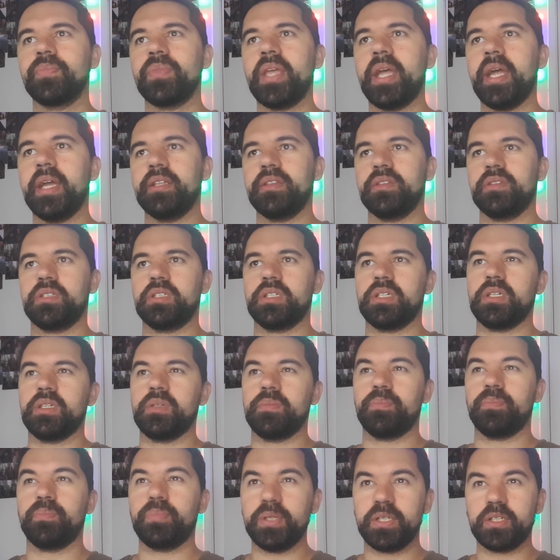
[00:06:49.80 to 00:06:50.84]
And
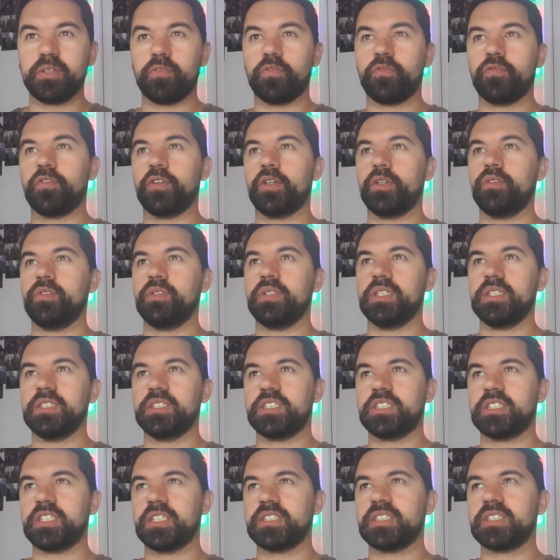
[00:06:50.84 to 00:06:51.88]
the bit of food
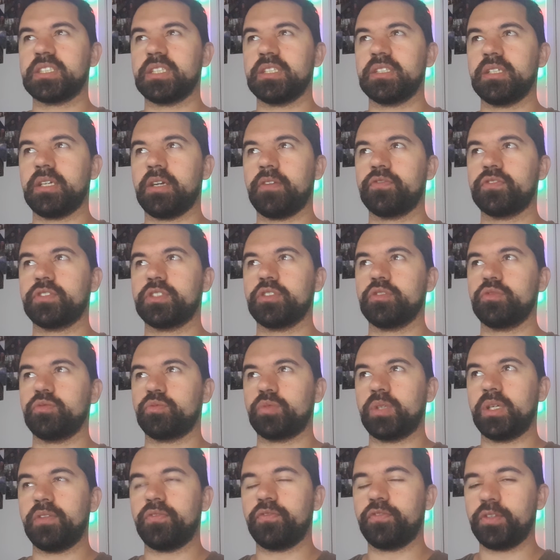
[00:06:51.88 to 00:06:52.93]
is just enough to
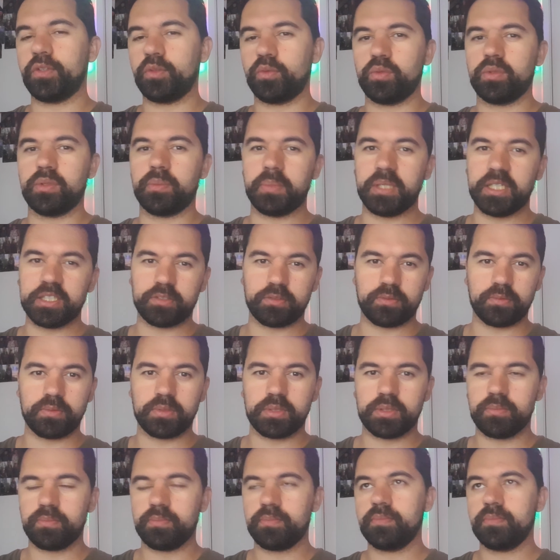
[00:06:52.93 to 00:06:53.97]
refuel the muscles.